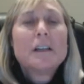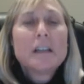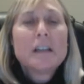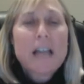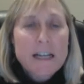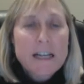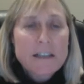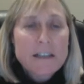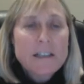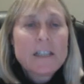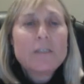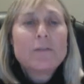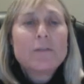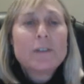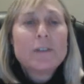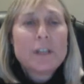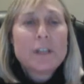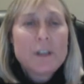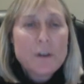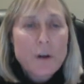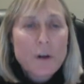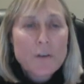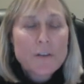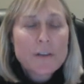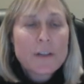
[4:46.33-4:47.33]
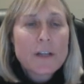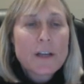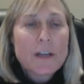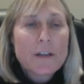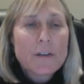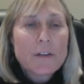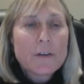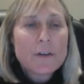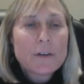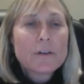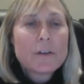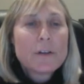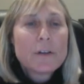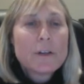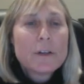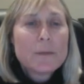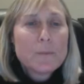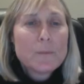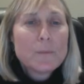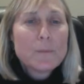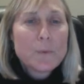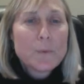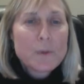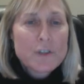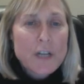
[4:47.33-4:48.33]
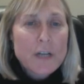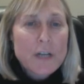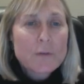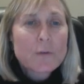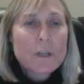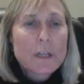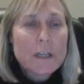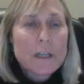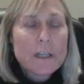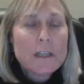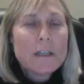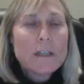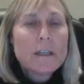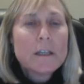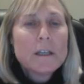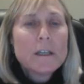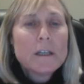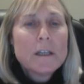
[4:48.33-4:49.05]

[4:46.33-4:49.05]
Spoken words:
activity altogether, more generally.